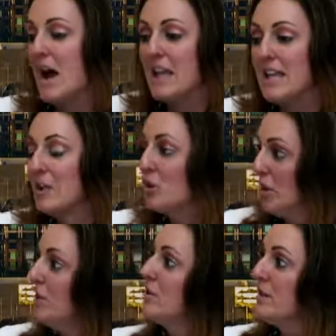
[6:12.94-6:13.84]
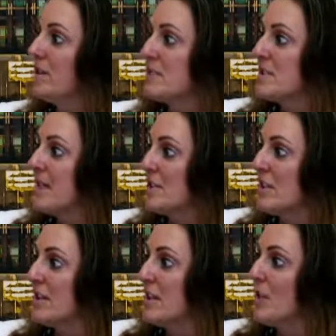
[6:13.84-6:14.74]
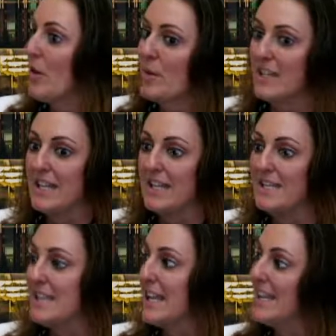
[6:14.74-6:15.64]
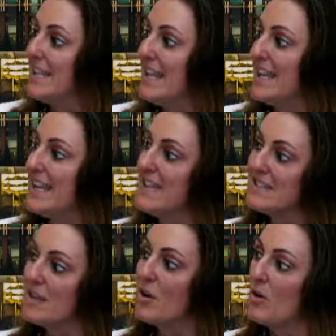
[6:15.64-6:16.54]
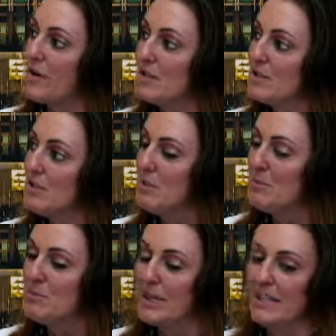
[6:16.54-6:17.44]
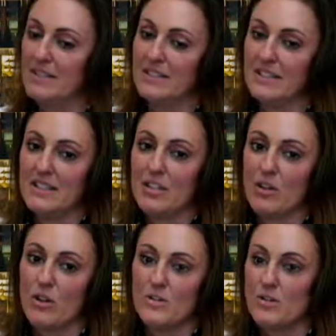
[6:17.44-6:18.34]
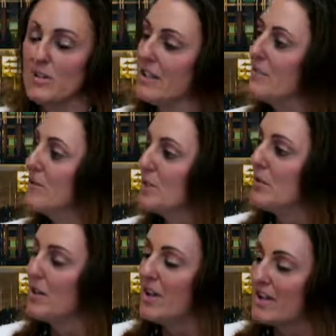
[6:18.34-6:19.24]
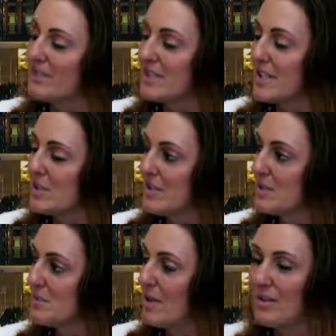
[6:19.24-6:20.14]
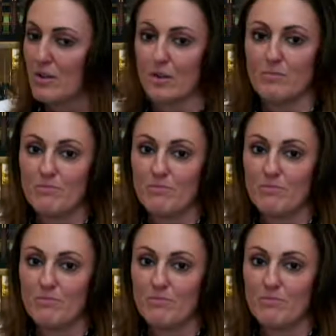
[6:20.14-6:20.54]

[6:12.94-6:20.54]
It could turn into a recession. No one can say it isn't going to, but you're also going to live through a lot of recessions in your